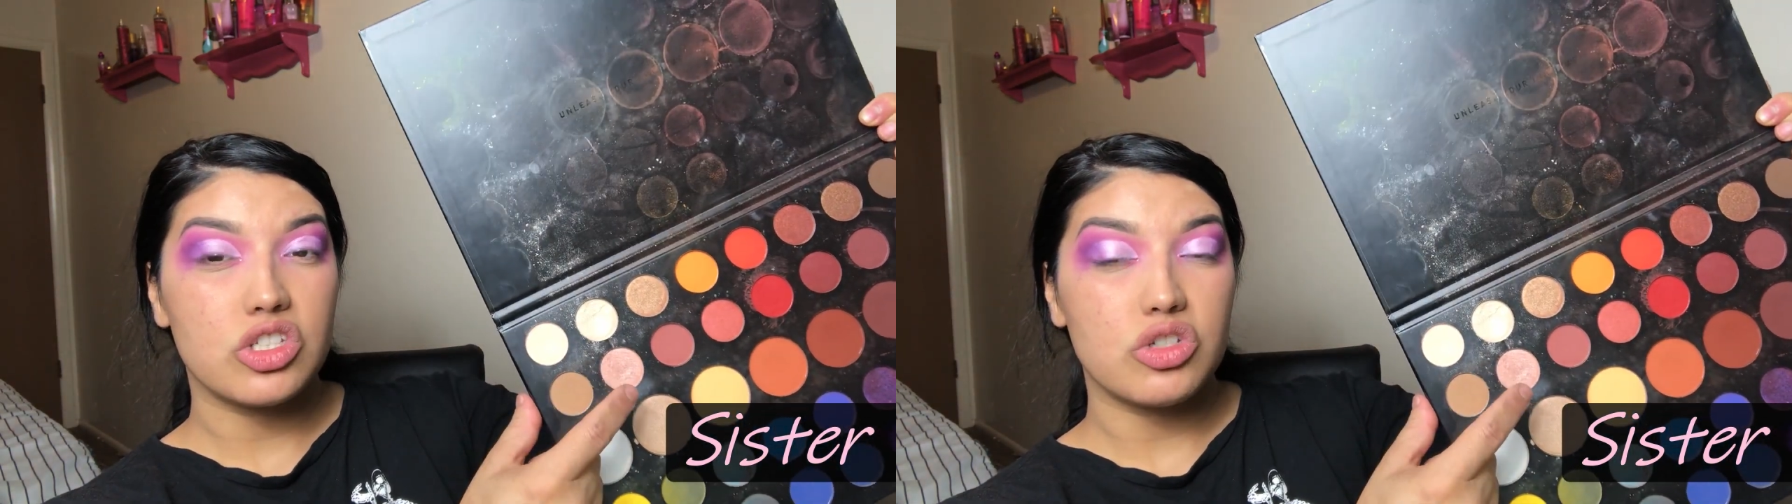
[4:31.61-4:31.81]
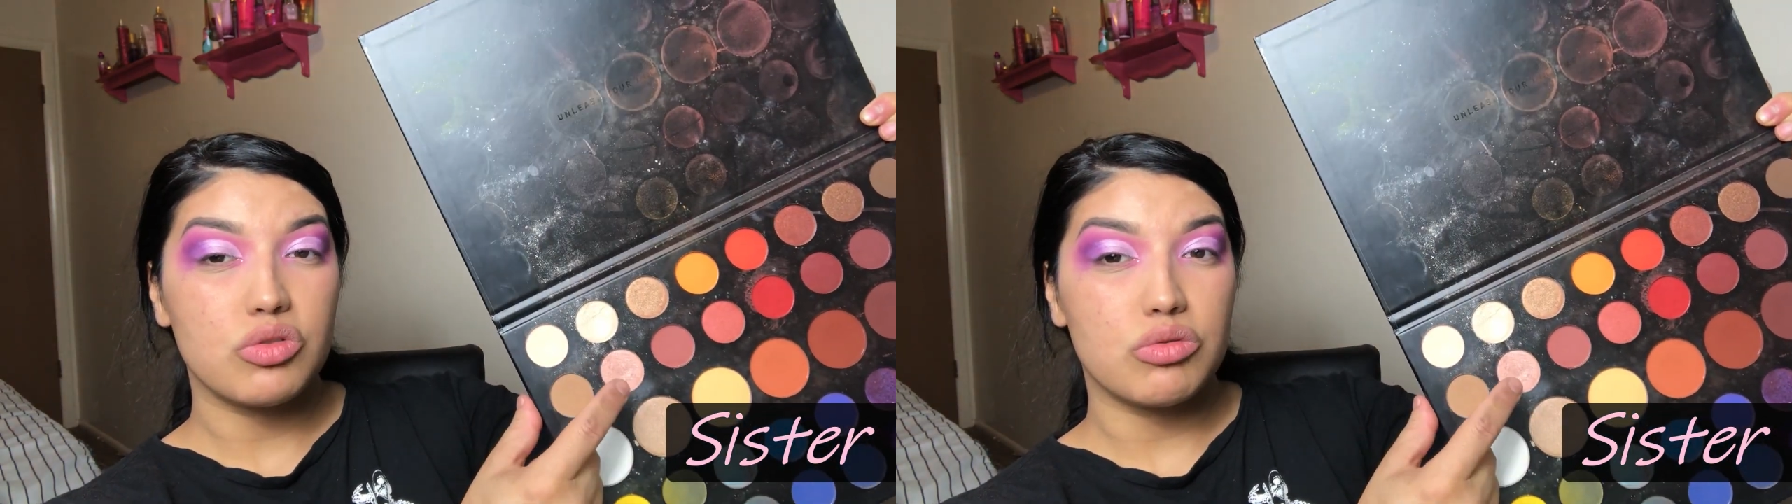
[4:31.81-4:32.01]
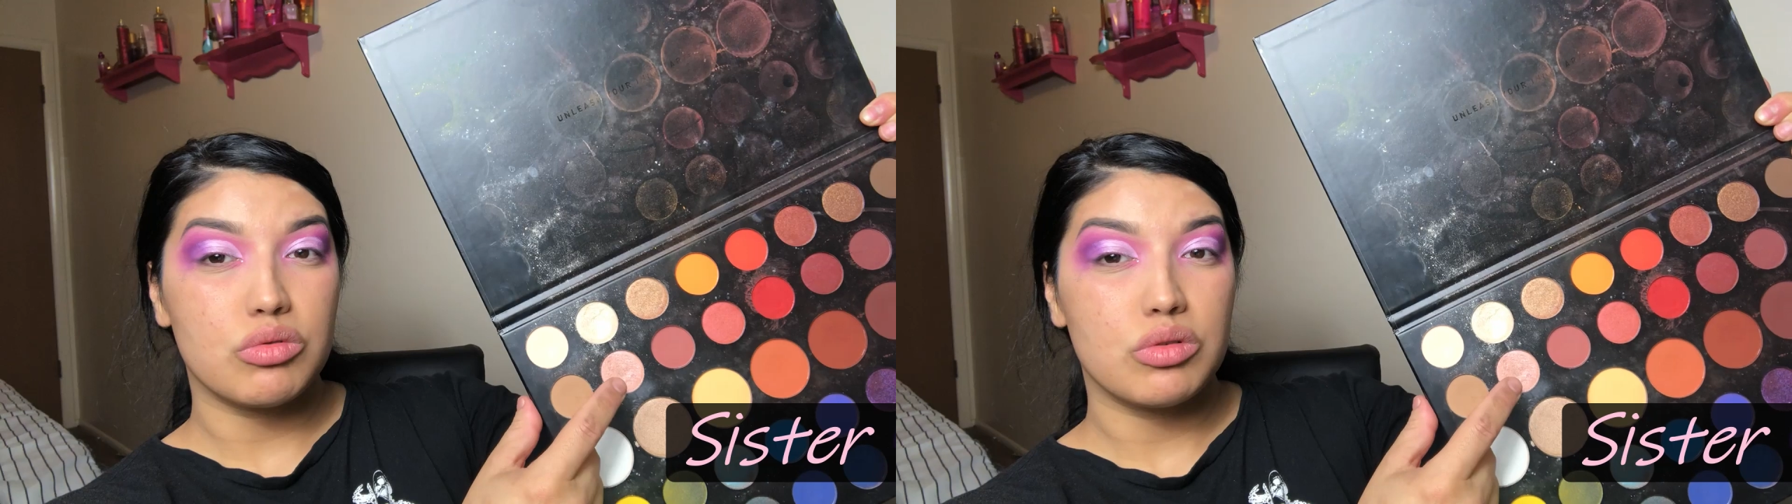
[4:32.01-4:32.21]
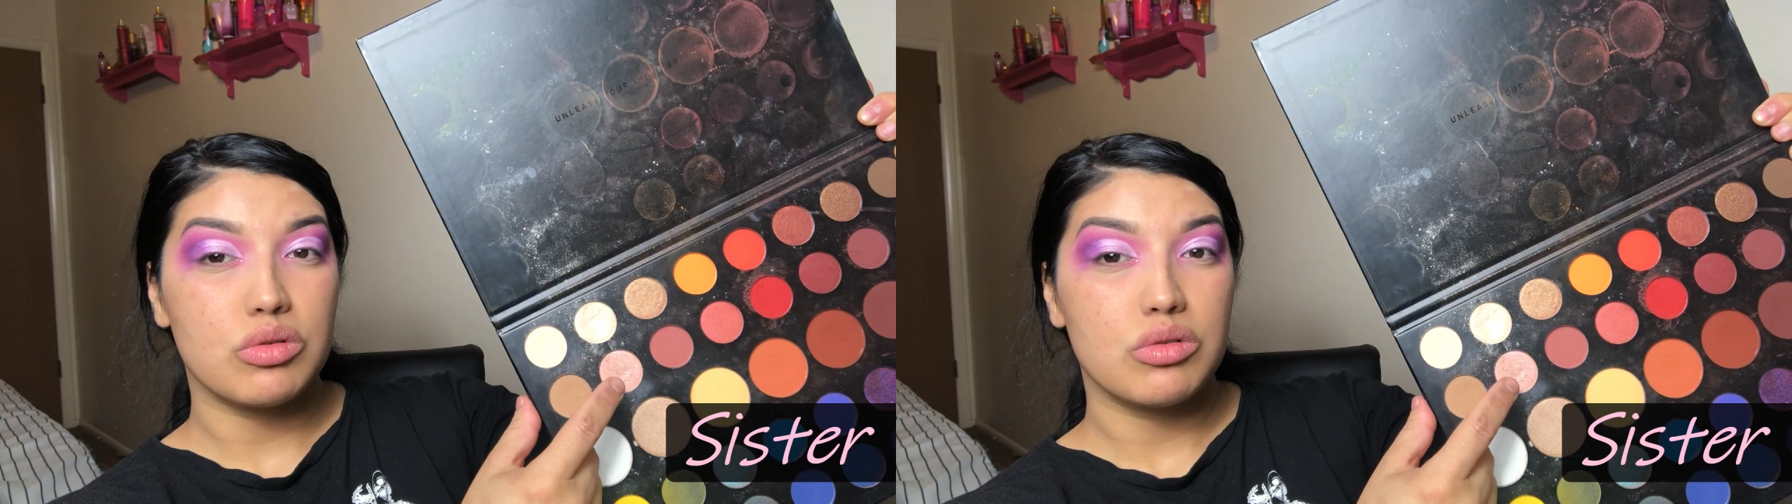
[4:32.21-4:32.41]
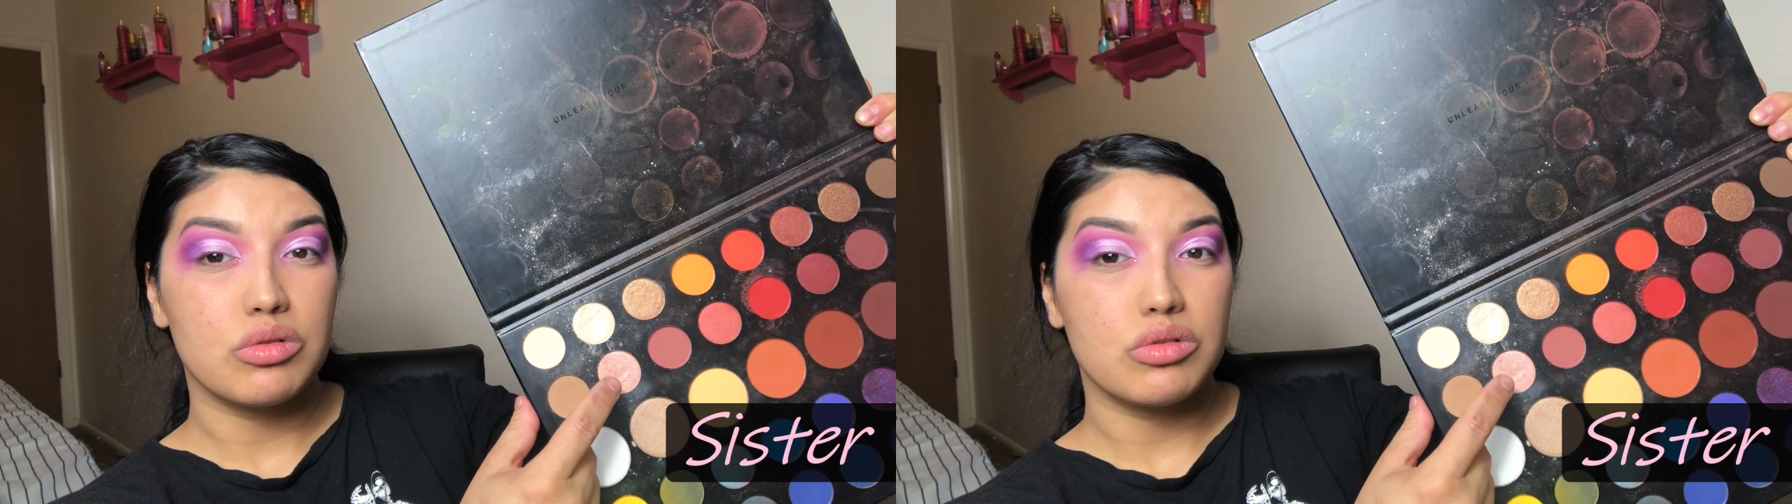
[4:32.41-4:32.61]
too
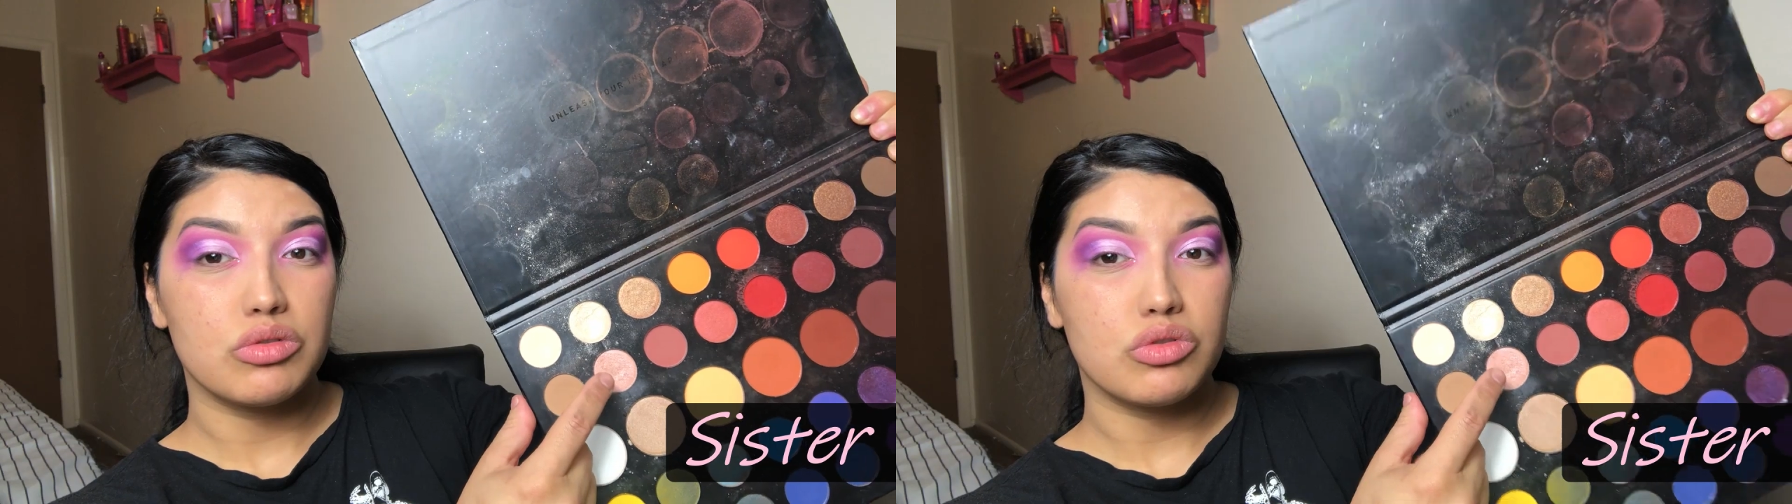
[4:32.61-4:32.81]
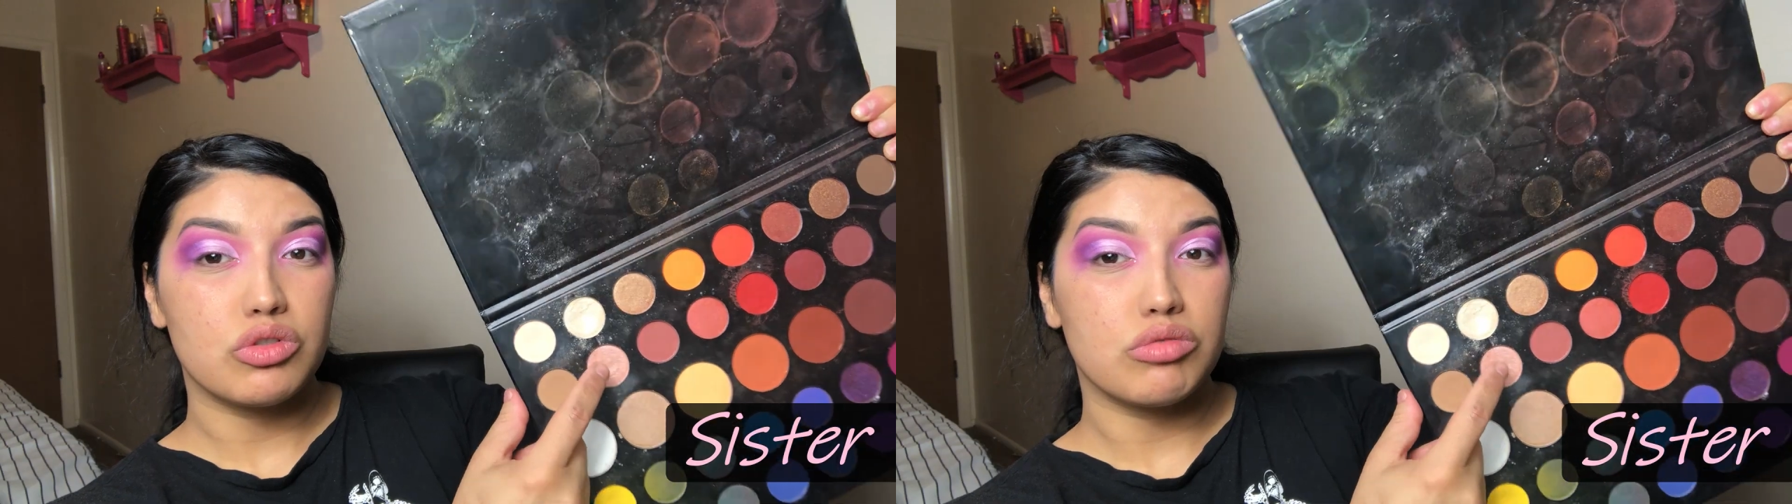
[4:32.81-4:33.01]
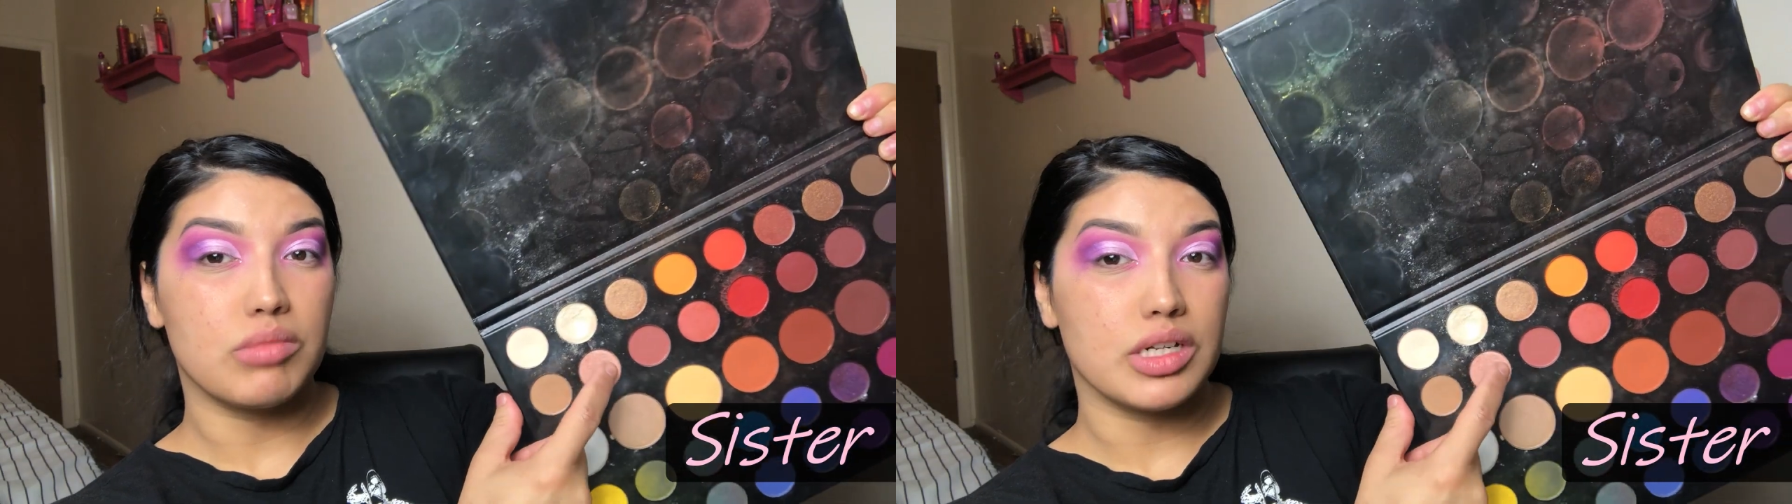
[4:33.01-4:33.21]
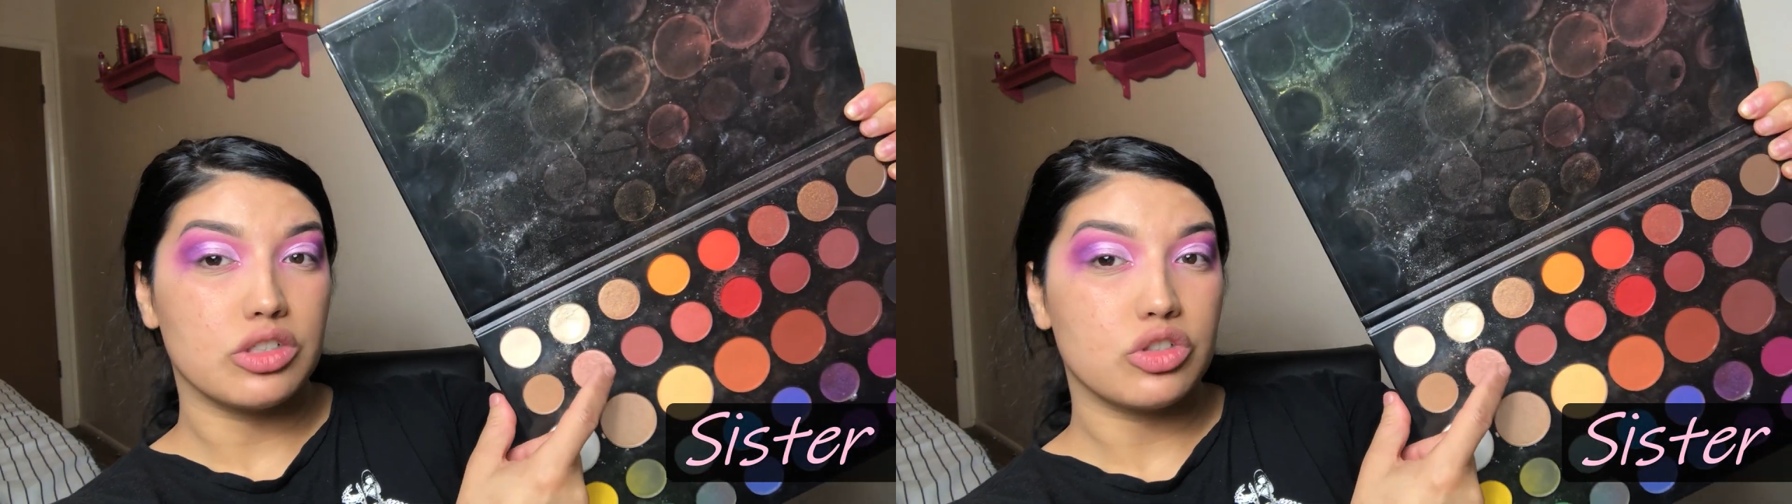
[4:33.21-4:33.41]
much.